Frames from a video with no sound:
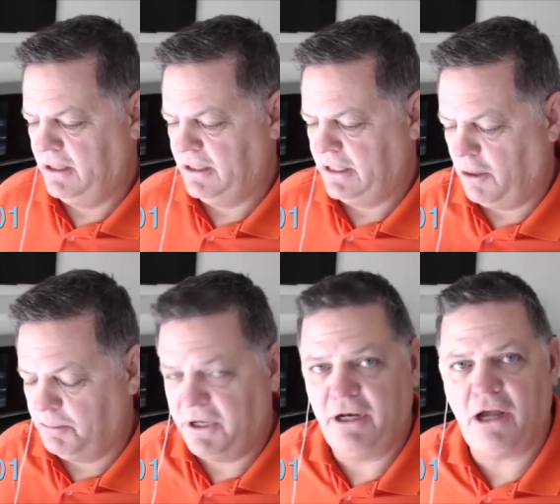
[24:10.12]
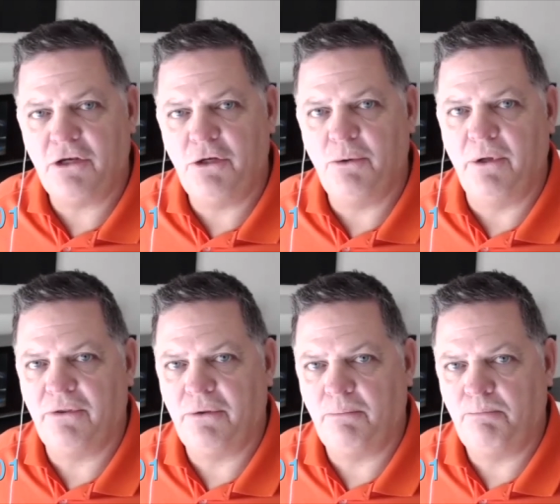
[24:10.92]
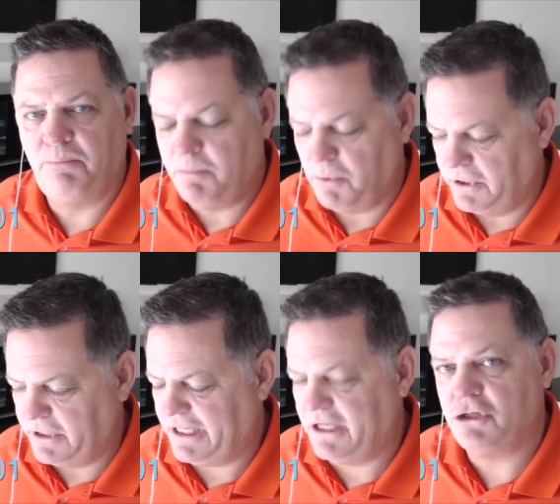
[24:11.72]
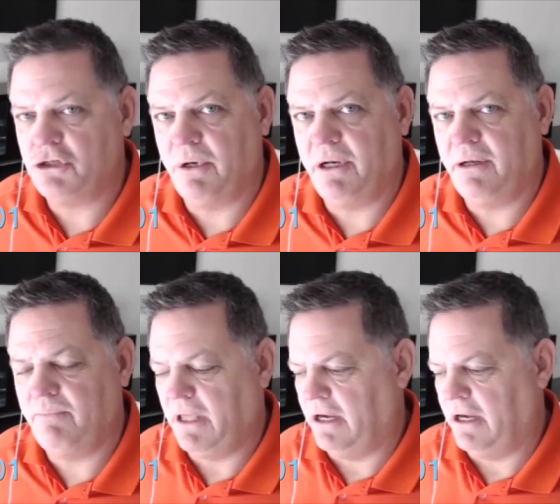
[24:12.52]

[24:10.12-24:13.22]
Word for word: help connect you with people in the industry.